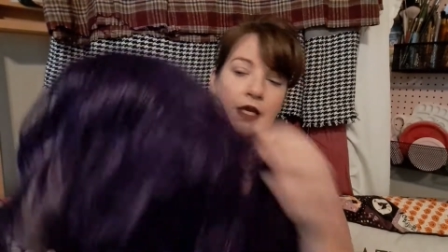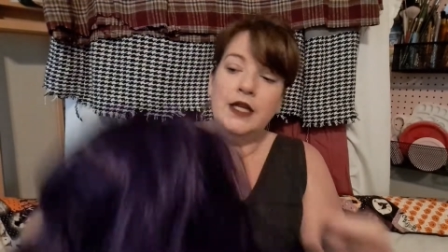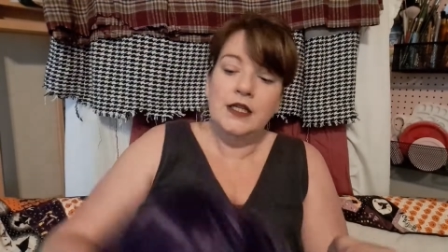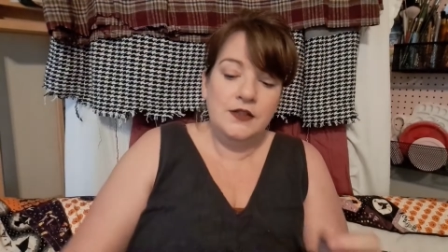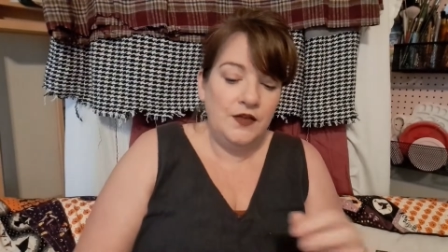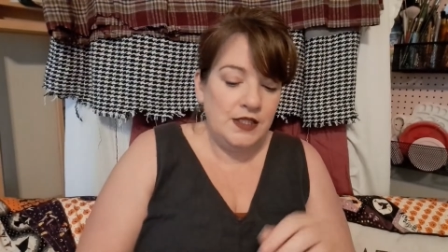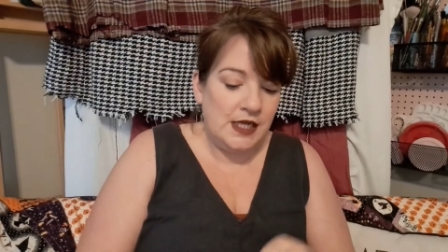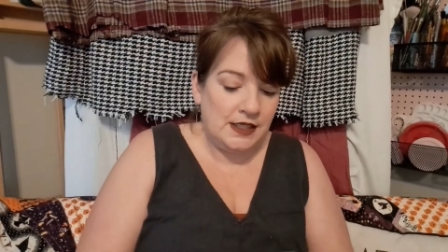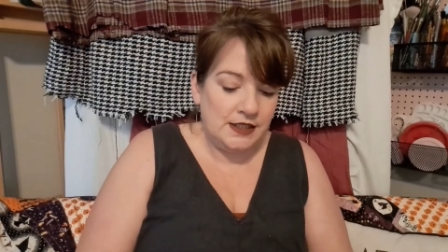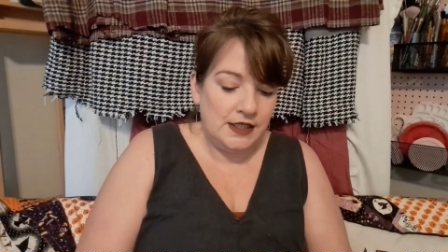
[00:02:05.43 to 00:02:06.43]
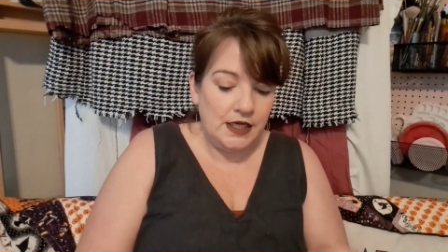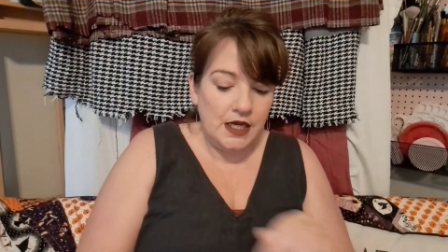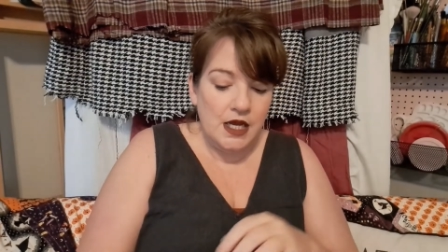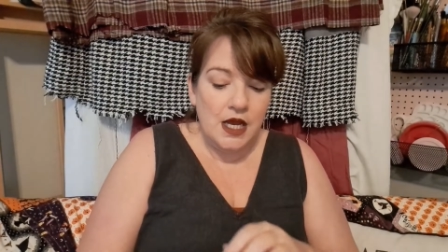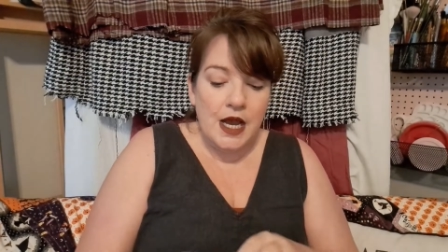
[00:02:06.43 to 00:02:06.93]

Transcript: It is fantastic.